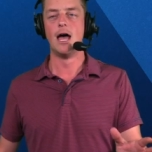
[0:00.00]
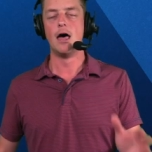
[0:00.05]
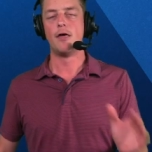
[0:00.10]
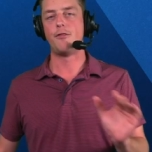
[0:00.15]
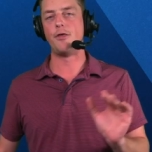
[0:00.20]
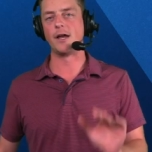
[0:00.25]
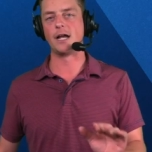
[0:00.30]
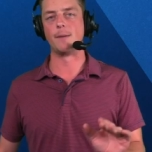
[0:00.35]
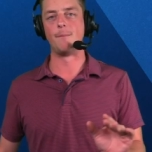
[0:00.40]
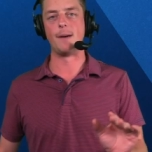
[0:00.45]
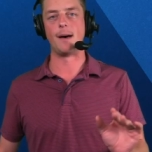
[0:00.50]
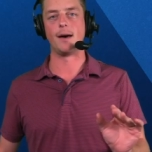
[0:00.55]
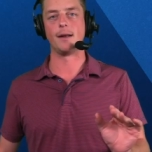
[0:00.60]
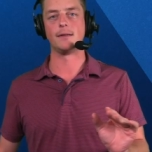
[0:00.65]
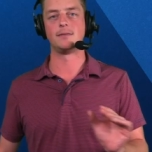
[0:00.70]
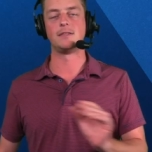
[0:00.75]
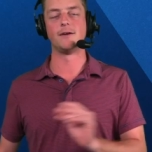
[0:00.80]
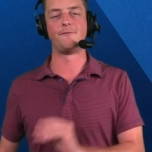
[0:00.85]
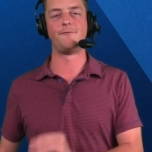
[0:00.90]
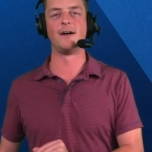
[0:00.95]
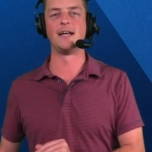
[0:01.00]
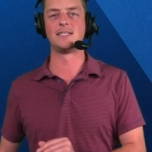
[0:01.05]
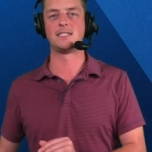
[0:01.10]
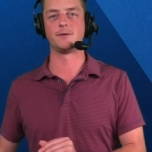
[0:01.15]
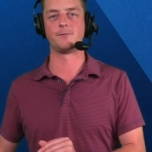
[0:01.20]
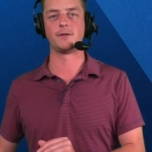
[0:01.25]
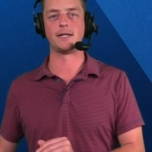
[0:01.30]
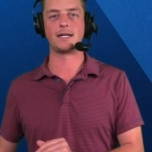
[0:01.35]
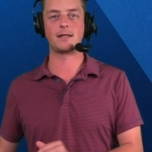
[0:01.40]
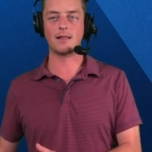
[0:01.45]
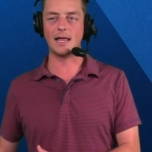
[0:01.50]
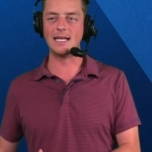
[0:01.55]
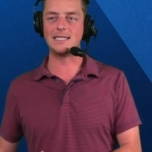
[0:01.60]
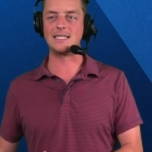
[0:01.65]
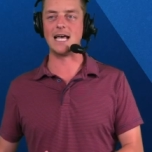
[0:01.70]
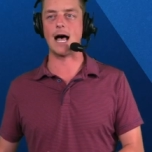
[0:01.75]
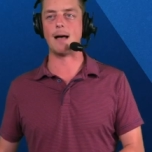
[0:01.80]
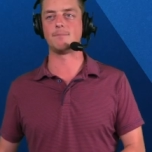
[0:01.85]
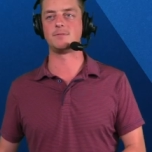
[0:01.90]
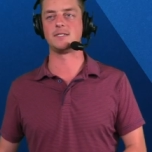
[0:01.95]
Think about it. Defensively, Klay
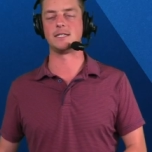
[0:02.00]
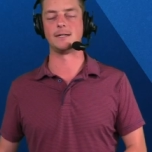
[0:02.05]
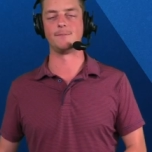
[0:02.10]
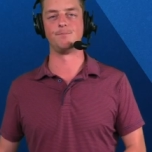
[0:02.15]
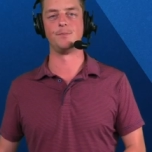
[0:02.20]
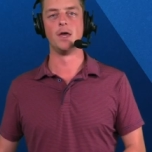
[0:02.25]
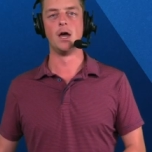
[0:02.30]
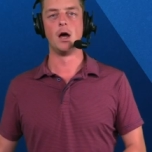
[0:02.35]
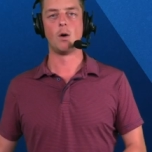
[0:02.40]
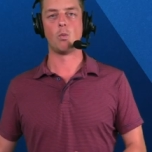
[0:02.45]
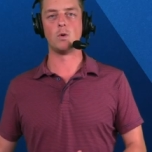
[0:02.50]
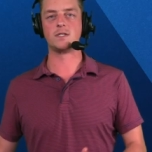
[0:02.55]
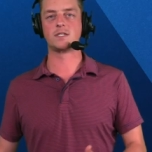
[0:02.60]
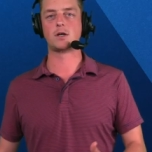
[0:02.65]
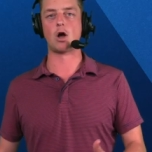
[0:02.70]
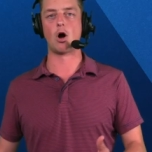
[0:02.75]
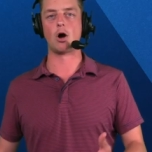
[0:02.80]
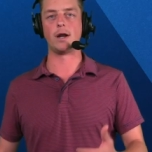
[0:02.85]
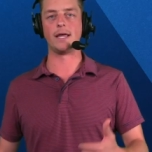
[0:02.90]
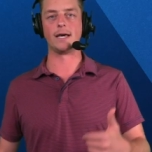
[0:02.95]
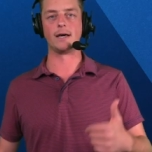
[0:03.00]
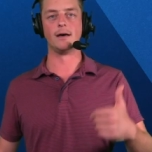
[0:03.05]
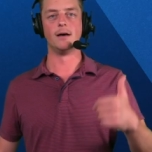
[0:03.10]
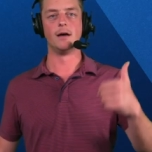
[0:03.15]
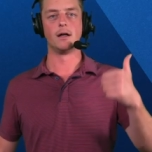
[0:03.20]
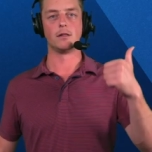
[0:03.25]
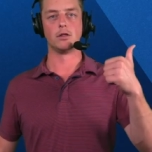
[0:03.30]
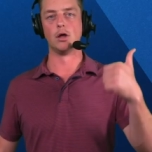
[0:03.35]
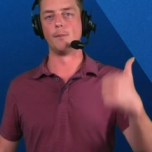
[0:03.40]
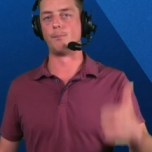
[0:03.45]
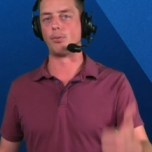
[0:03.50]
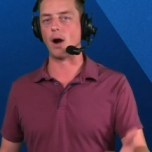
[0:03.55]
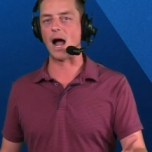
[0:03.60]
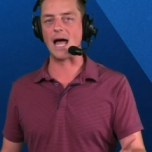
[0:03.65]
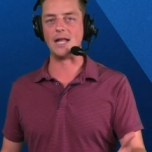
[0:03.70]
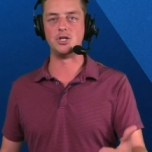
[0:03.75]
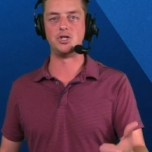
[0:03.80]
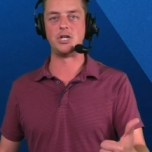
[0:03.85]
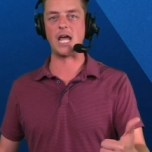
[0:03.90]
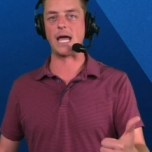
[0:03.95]
Thompson was guarding
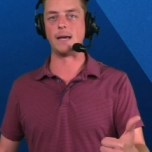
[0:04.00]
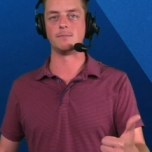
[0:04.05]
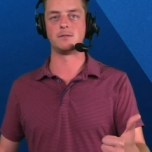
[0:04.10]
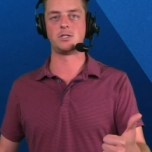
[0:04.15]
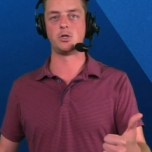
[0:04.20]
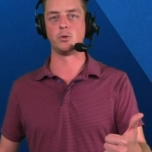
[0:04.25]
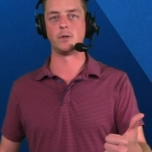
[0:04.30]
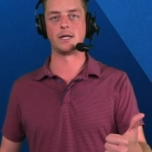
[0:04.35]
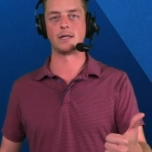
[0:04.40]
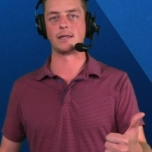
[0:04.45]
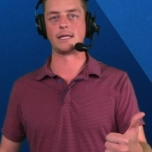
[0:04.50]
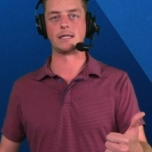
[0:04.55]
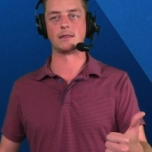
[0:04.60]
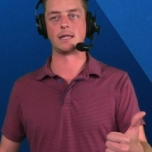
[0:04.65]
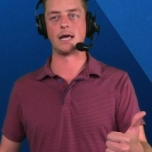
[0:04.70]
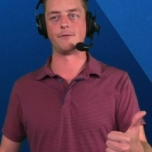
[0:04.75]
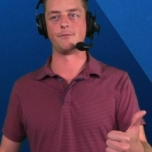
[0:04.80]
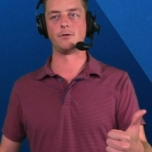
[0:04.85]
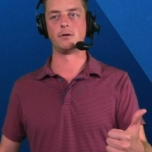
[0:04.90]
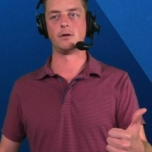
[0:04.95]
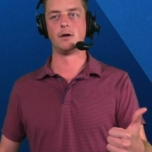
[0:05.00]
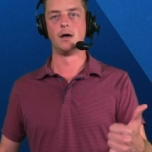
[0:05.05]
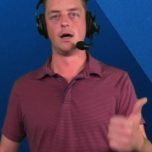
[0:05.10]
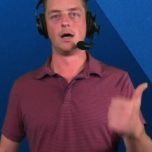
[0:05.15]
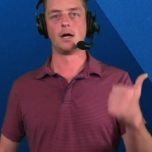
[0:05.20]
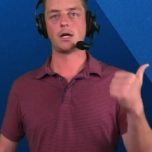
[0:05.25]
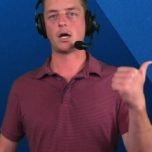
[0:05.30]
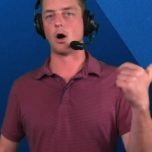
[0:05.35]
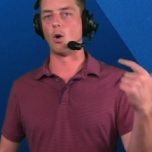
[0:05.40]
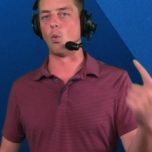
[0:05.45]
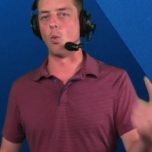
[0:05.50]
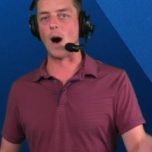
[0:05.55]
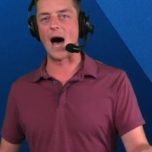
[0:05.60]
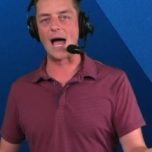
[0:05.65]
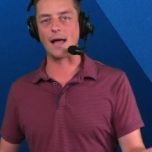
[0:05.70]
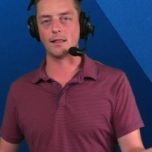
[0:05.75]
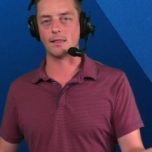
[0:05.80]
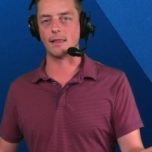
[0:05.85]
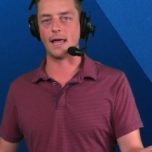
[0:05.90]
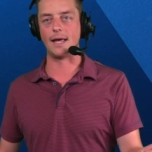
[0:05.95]
LeBron James to an elite level,
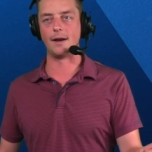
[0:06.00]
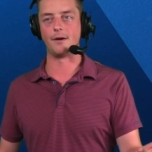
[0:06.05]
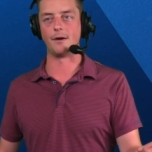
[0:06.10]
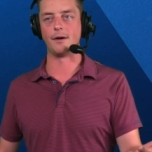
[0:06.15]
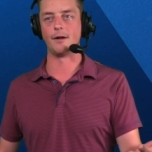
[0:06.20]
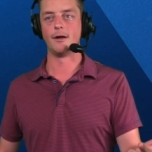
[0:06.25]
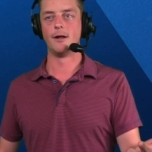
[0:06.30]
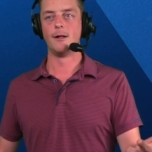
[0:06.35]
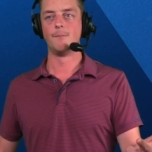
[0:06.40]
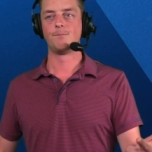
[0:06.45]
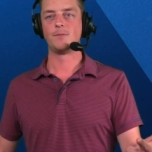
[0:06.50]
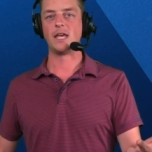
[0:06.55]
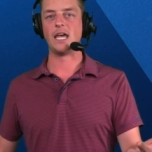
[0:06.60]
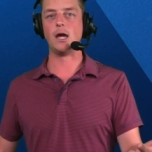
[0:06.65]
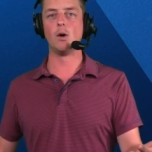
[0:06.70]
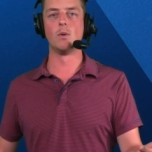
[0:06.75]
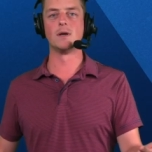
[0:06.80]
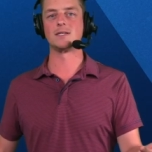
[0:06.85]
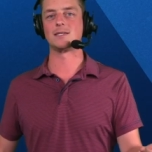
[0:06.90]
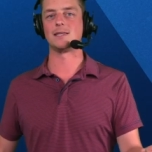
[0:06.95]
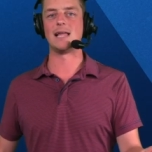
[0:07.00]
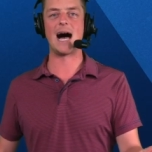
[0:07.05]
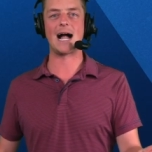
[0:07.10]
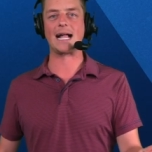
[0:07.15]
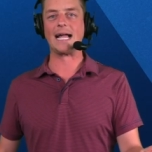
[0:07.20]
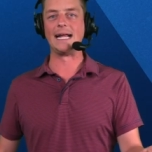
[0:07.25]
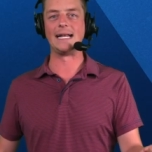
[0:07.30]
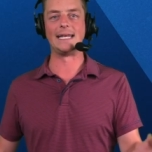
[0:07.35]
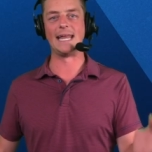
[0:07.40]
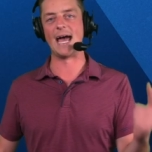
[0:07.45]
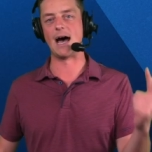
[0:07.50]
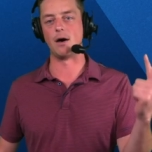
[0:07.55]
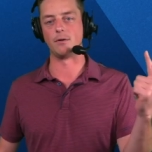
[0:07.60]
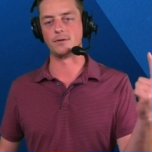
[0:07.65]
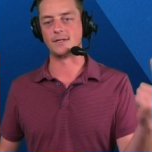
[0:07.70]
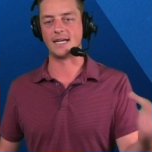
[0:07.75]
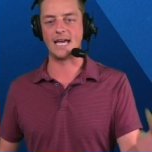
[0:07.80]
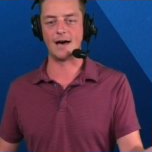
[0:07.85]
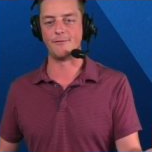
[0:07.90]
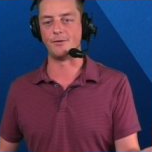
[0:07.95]
Kawhi Leonard he was locking down
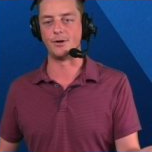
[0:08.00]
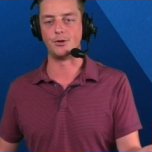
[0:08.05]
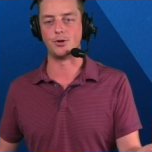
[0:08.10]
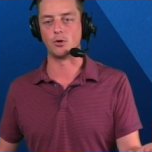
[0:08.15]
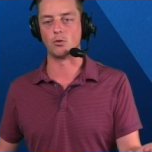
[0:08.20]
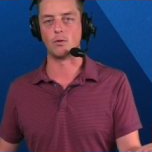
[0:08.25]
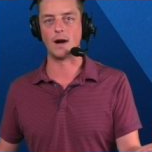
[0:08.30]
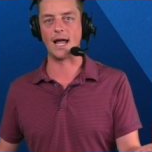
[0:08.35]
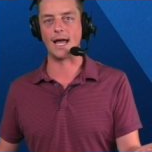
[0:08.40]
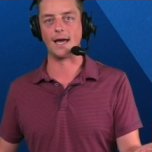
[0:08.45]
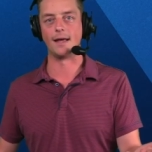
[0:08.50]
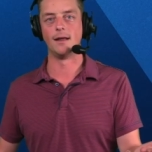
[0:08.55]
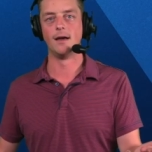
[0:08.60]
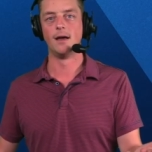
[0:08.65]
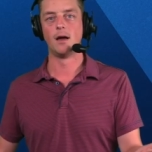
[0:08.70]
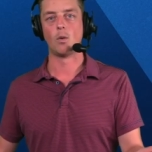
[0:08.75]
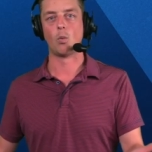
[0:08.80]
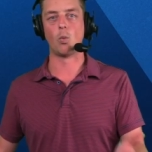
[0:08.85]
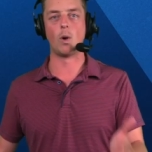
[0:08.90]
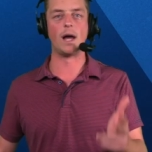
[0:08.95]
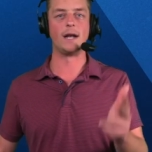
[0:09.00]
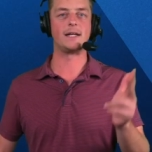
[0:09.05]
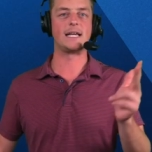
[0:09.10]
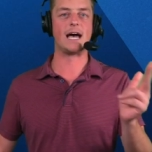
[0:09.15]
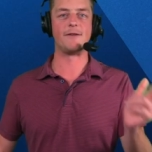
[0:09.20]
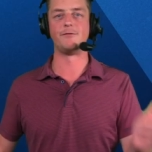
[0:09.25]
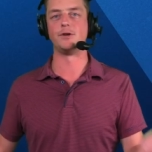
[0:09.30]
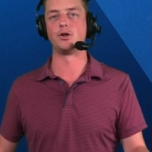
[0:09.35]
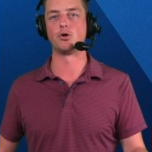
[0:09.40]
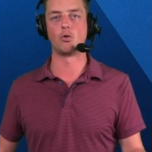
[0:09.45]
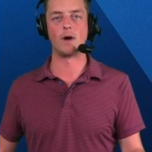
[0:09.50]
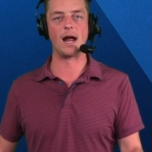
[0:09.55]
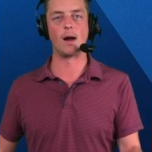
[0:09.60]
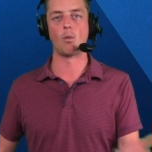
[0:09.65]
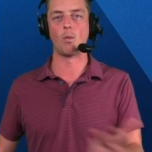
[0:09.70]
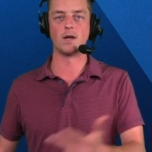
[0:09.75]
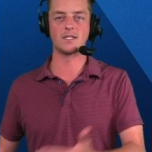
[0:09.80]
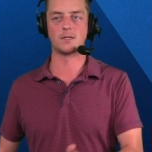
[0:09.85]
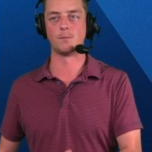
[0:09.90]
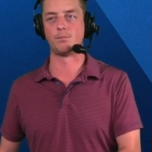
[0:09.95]
Kevin Durant when Kevin Durant
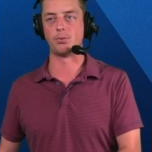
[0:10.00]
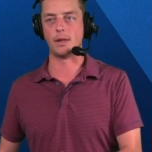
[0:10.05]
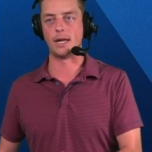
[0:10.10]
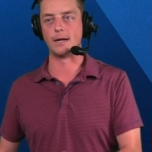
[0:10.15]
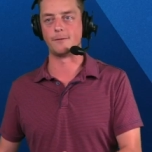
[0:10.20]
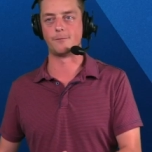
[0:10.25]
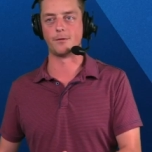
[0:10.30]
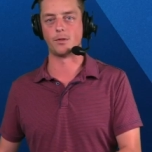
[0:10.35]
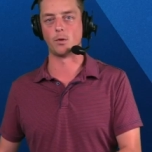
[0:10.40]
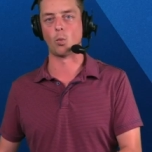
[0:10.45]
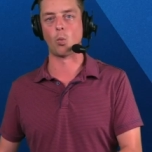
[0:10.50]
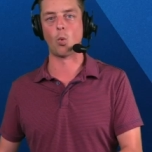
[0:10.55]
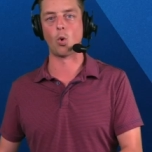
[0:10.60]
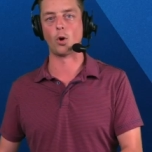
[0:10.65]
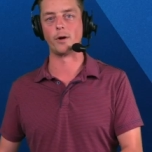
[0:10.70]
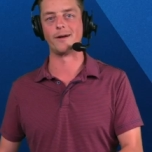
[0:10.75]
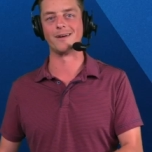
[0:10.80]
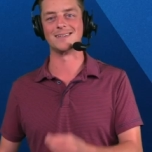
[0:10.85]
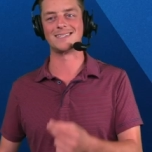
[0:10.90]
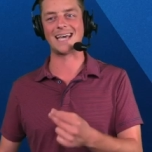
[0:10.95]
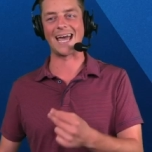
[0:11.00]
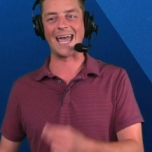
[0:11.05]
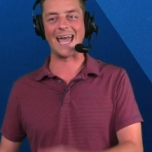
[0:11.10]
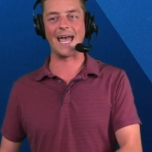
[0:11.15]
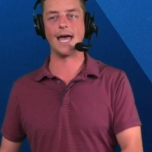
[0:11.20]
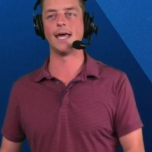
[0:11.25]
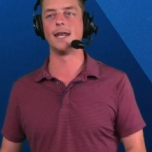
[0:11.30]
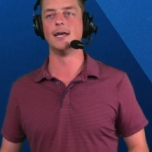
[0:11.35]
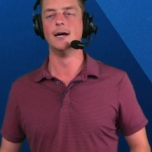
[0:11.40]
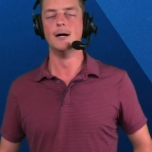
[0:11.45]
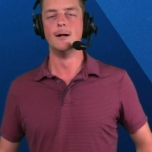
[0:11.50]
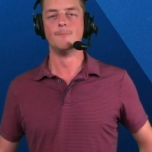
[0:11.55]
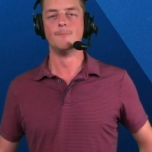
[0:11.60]
wasn't playing for the Warriors and